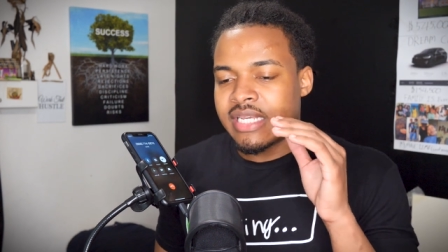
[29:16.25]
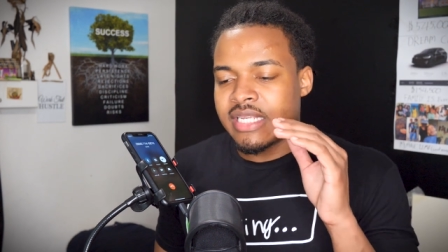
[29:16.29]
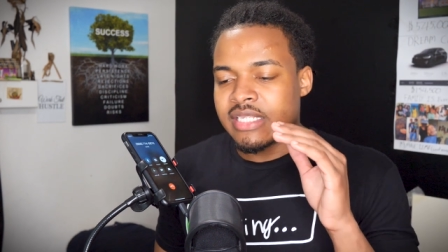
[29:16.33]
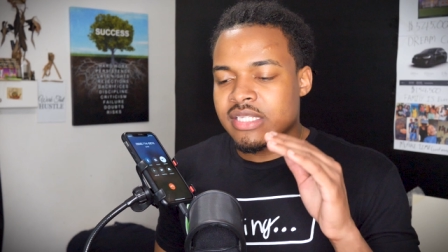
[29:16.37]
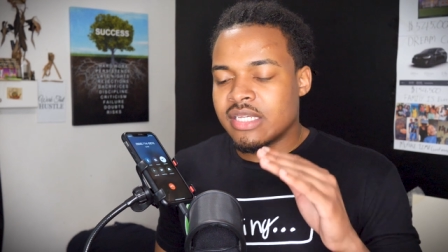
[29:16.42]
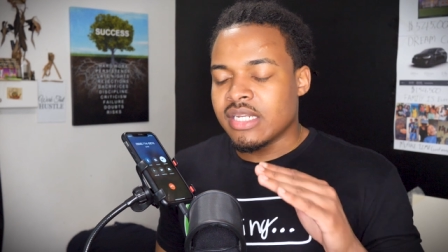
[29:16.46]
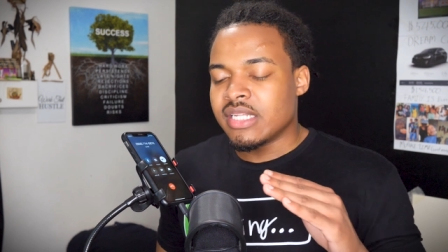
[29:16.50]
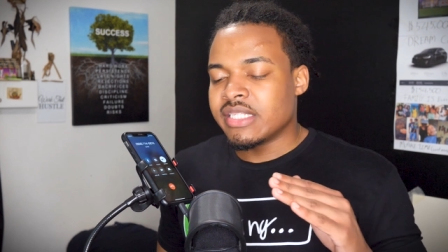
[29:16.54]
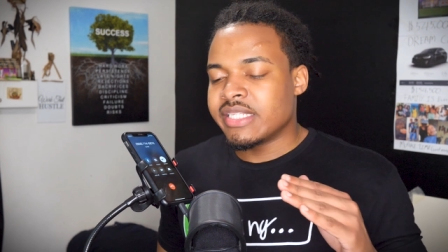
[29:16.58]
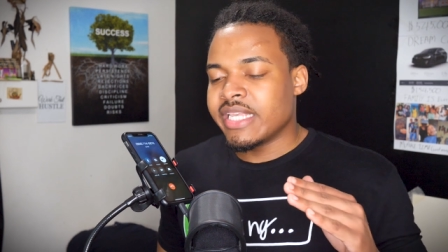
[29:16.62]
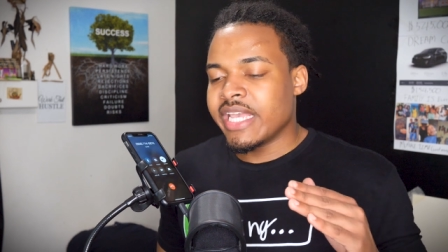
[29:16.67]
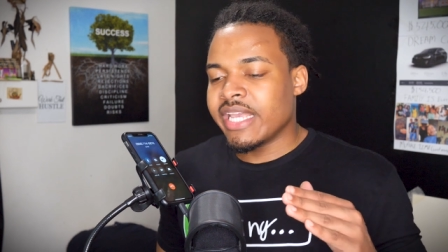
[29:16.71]
is
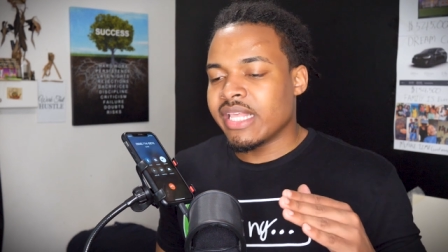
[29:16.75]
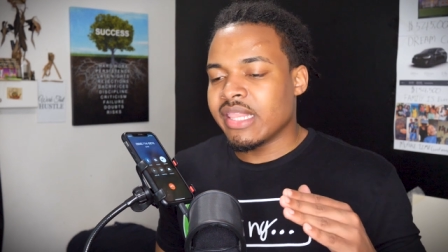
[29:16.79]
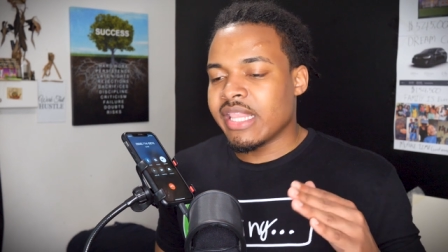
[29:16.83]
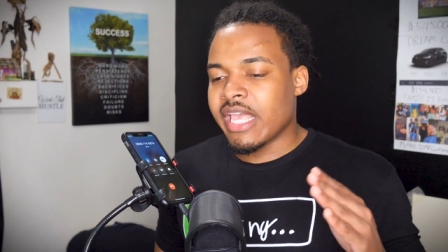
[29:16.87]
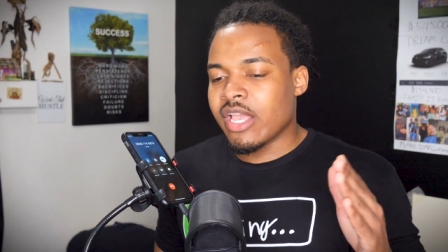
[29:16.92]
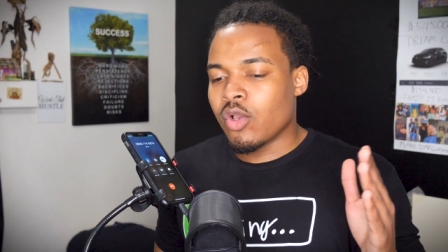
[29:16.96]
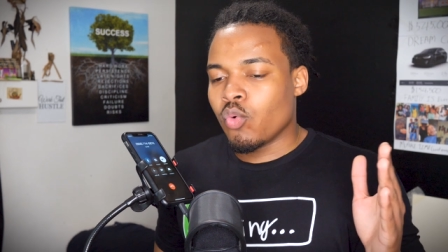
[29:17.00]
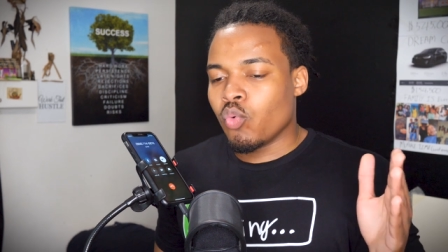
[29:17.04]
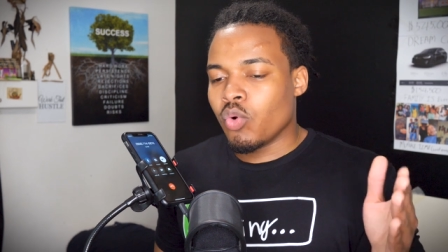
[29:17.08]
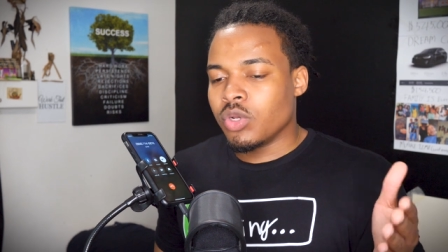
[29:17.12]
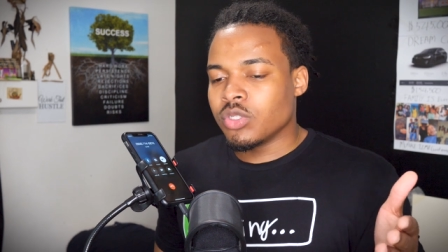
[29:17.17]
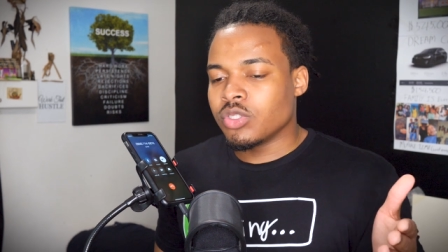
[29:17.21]
it gonna take
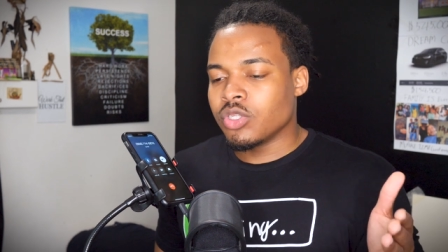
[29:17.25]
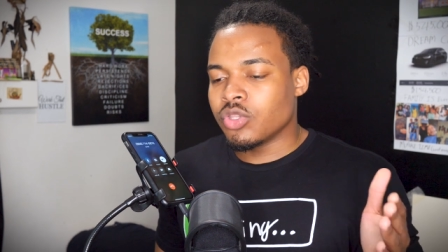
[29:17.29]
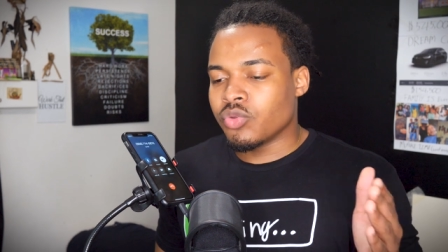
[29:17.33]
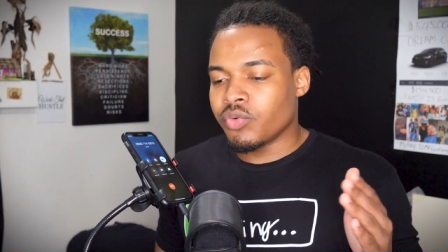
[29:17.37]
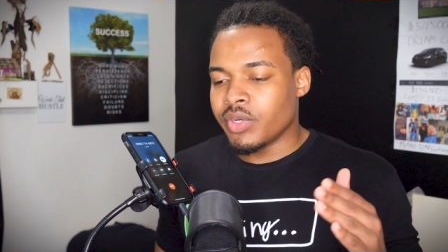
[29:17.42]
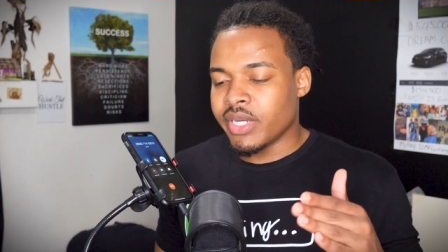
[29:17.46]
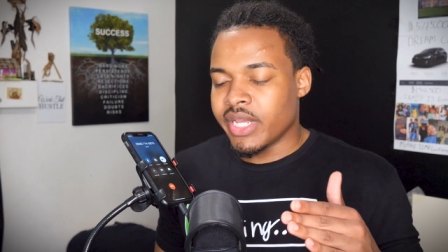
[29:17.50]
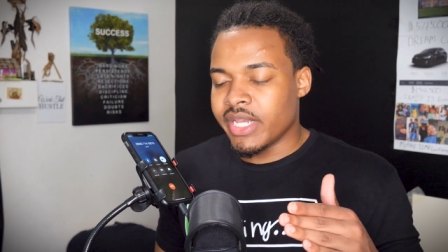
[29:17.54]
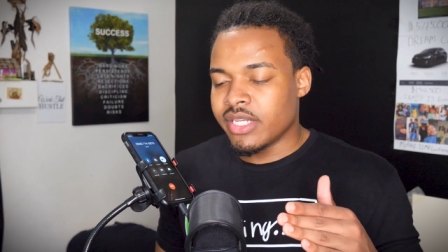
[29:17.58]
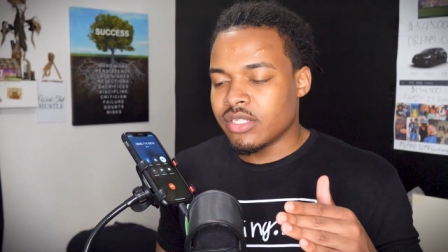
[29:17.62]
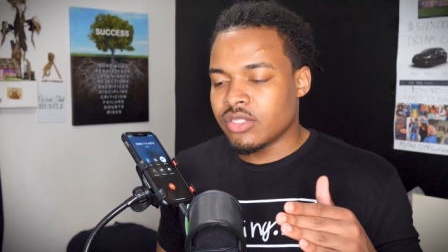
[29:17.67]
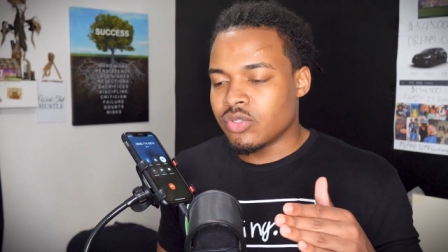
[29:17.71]
like one to
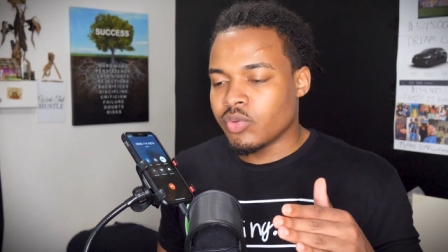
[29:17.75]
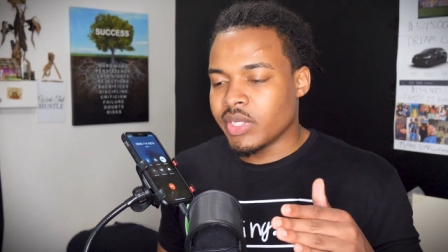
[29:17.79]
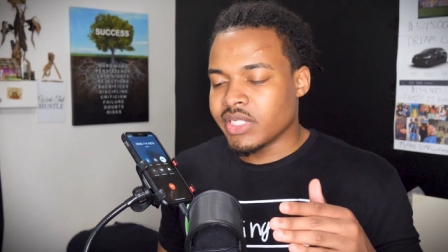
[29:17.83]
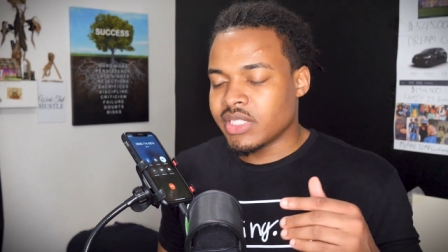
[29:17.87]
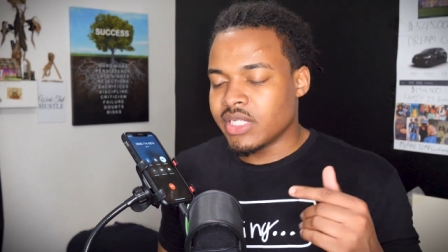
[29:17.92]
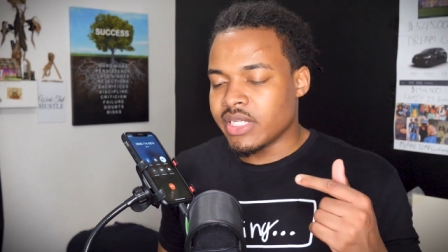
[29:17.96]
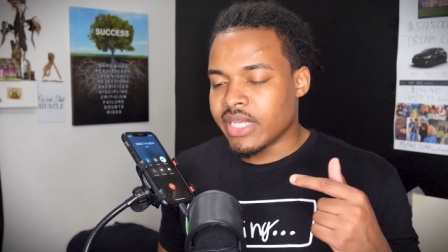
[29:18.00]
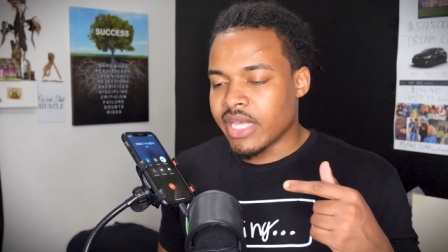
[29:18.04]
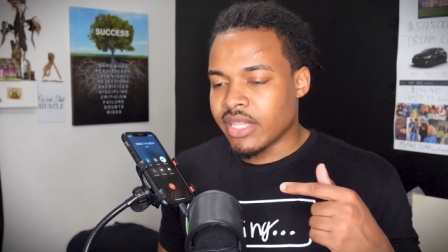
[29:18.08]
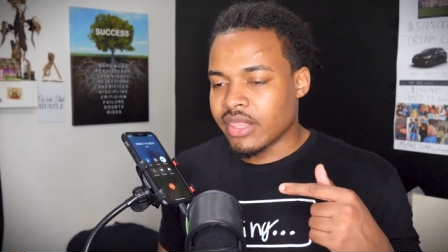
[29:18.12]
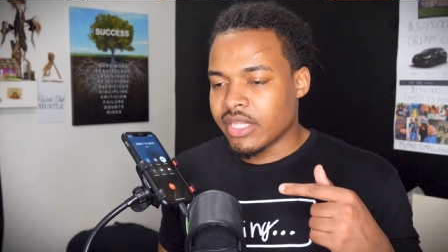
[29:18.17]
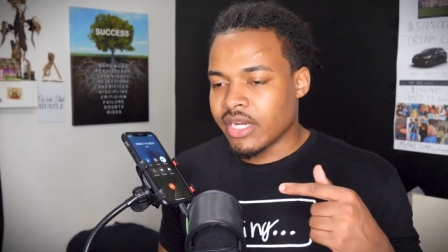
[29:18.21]
three days to
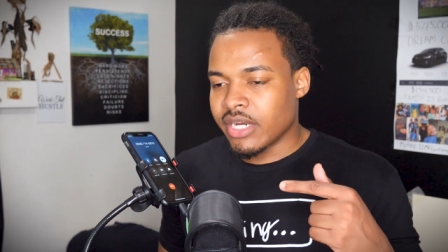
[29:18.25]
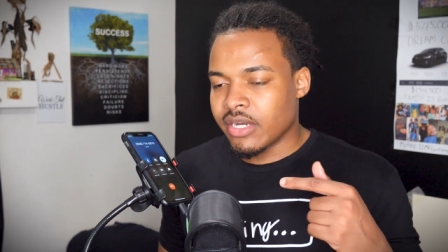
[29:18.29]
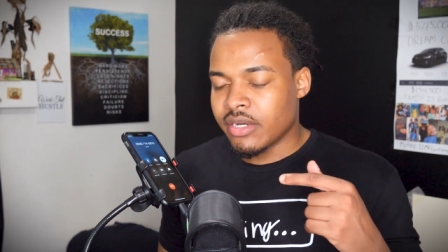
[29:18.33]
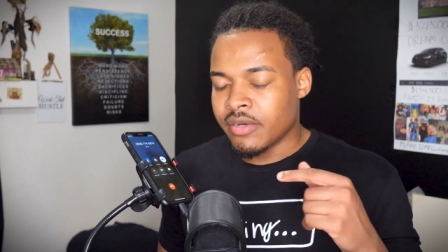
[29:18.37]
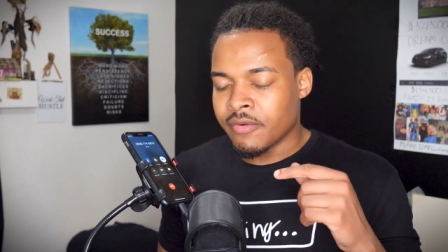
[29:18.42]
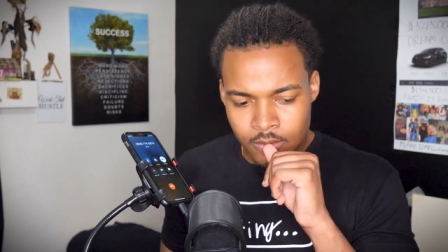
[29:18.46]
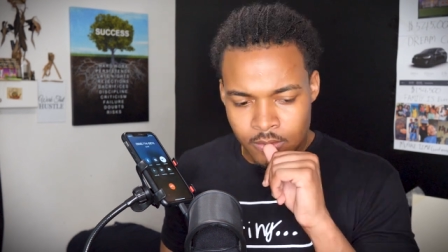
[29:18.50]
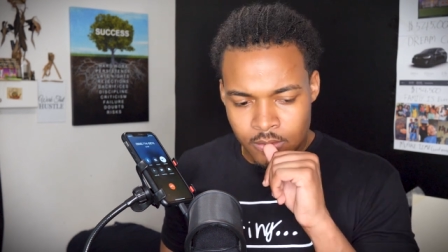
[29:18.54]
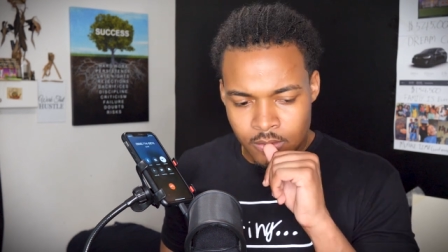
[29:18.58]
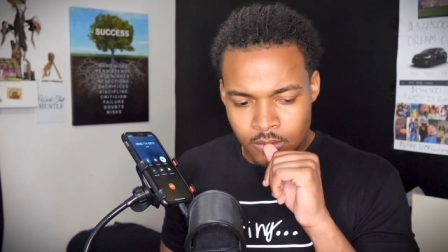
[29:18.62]
actually get there?